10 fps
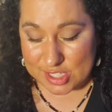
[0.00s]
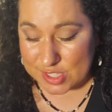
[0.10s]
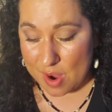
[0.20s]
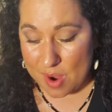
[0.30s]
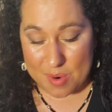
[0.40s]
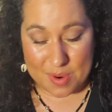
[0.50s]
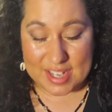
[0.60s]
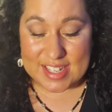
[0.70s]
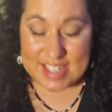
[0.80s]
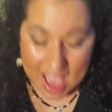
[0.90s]
So
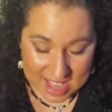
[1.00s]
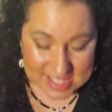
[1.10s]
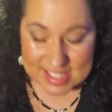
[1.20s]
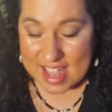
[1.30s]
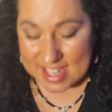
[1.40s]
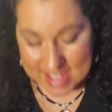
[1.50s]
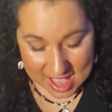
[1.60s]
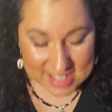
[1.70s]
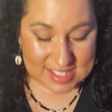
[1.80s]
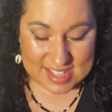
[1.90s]
yes,
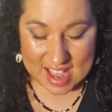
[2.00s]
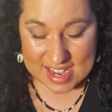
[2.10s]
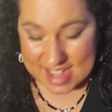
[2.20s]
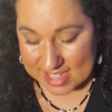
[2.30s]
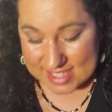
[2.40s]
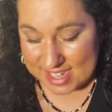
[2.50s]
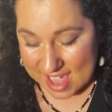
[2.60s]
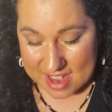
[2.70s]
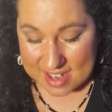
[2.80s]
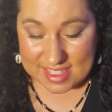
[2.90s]
yes, and yes
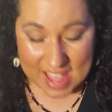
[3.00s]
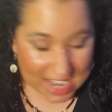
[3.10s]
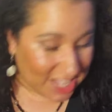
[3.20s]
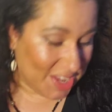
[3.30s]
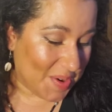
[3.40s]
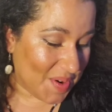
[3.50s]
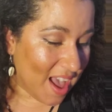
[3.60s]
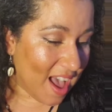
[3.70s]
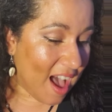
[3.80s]
again. Thank you.